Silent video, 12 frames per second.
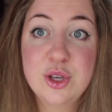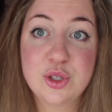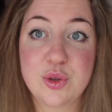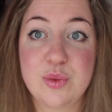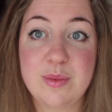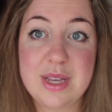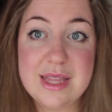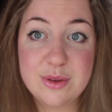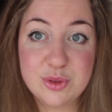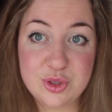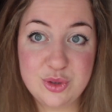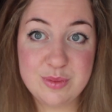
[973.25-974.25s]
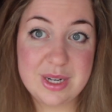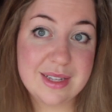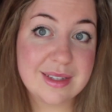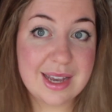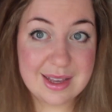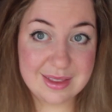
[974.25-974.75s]
So in those 2
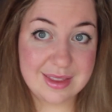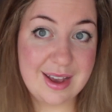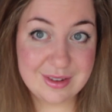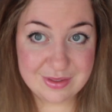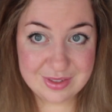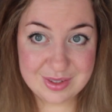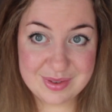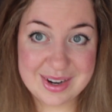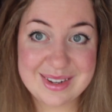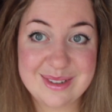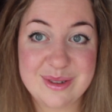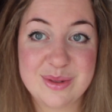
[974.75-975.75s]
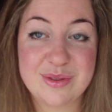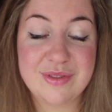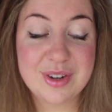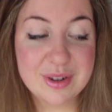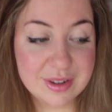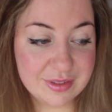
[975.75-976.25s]
minutes I had left, right? So it was
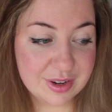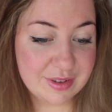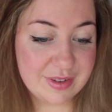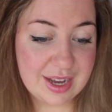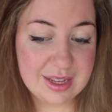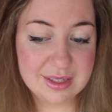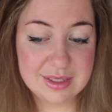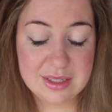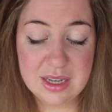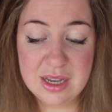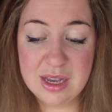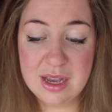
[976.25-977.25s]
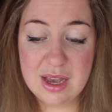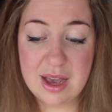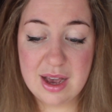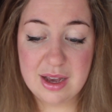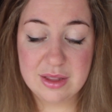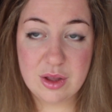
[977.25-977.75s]
very, very fast.
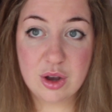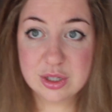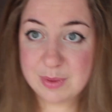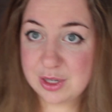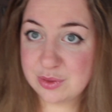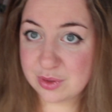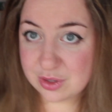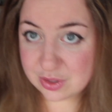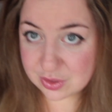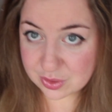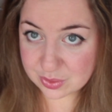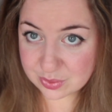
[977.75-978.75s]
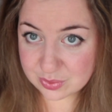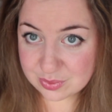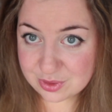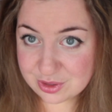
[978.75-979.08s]
Locked my door, so